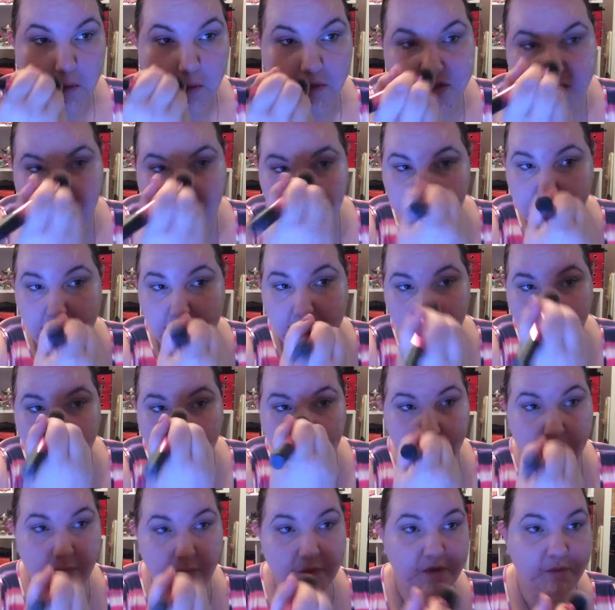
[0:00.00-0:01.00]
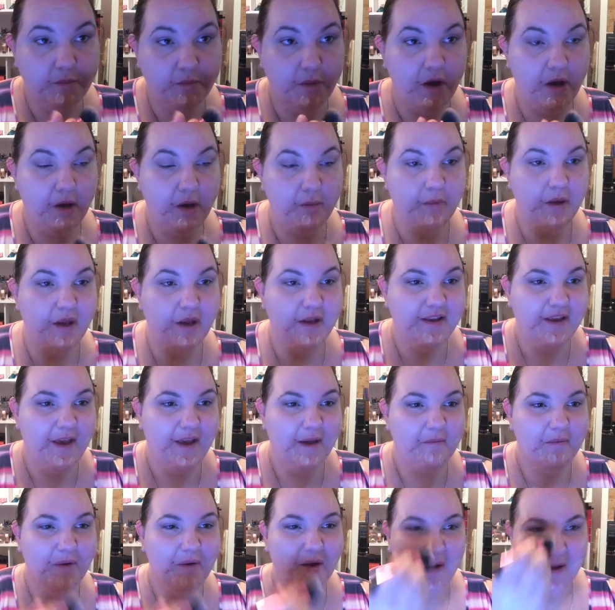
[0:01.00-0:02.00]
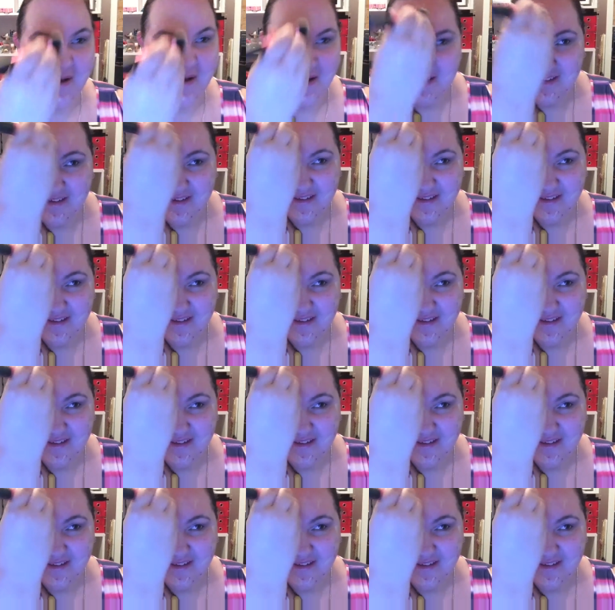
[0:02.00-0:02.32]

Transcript: I wish I had a better camera than my iPad camera,